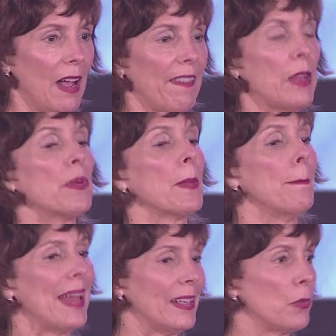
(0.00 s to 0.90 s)
They were the
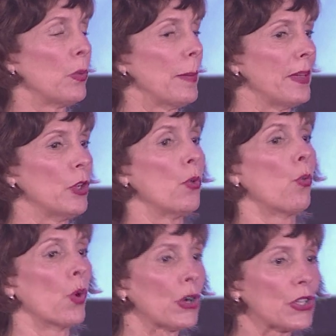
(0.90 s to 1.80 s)
men and women who
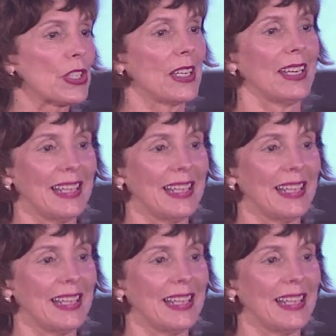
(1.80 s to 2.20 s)
worked